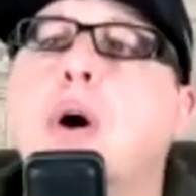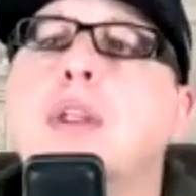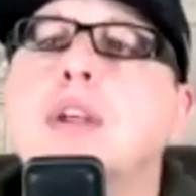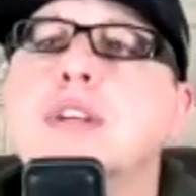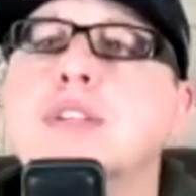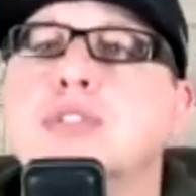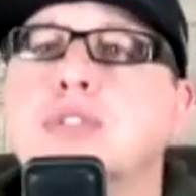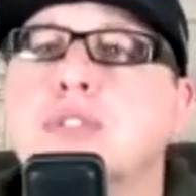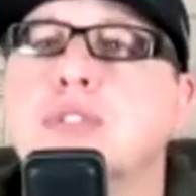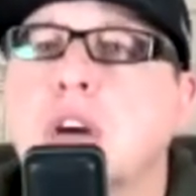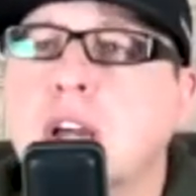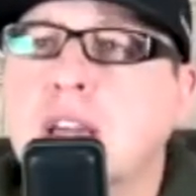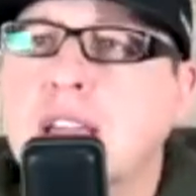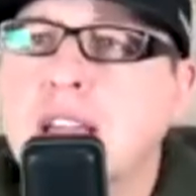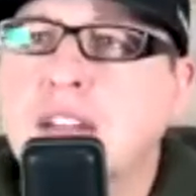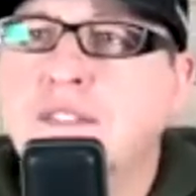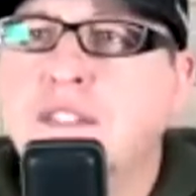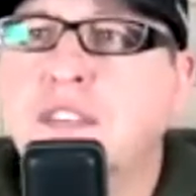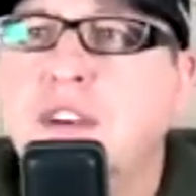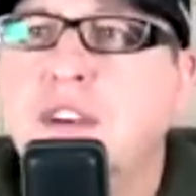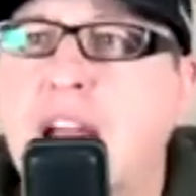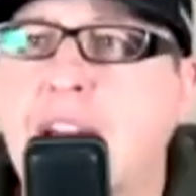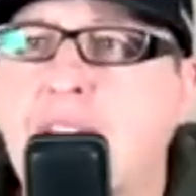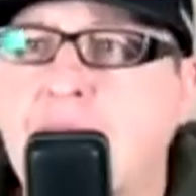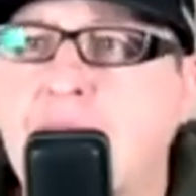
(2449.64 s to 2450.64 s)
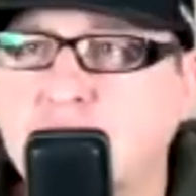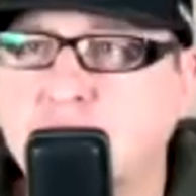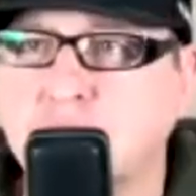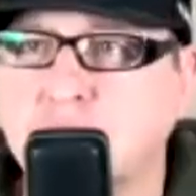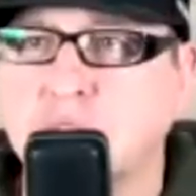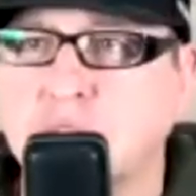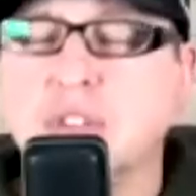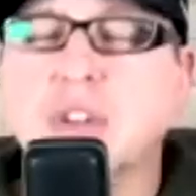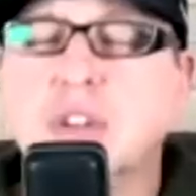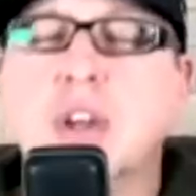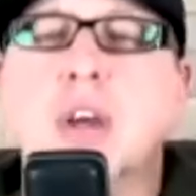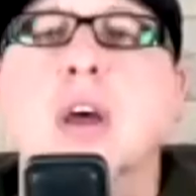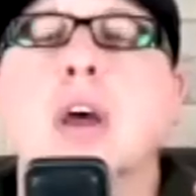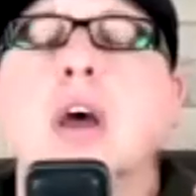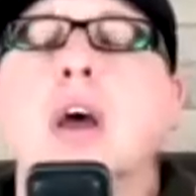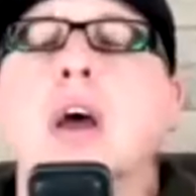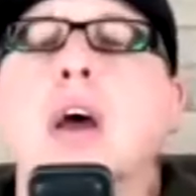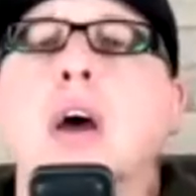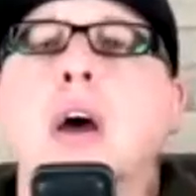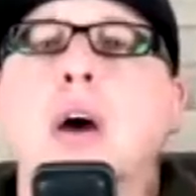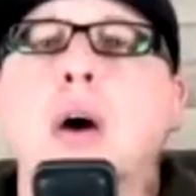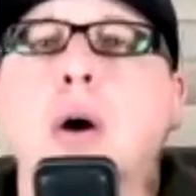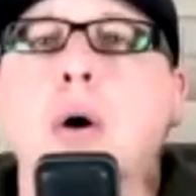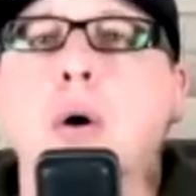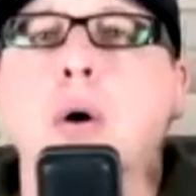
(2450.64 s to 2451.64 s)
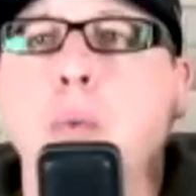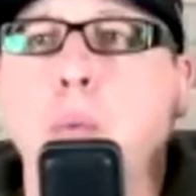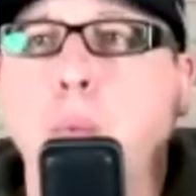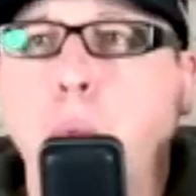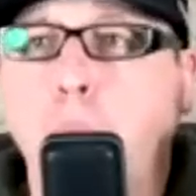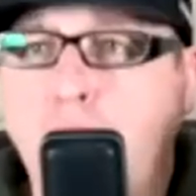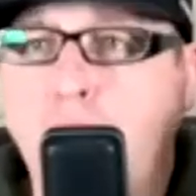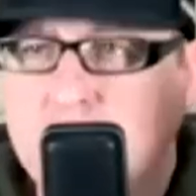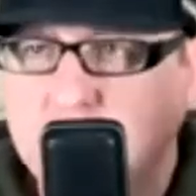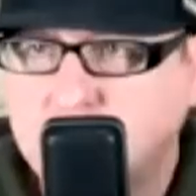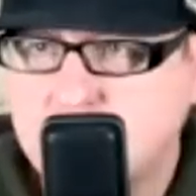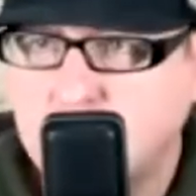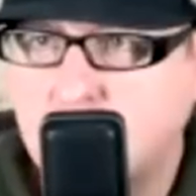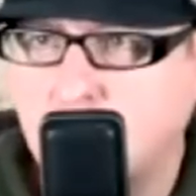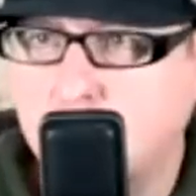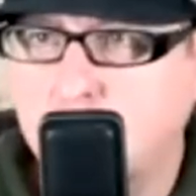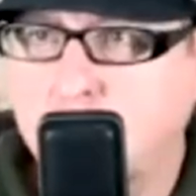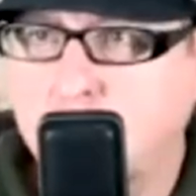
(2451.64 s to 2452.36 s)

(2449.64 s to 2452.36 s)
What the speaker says: is looking for answers, what's going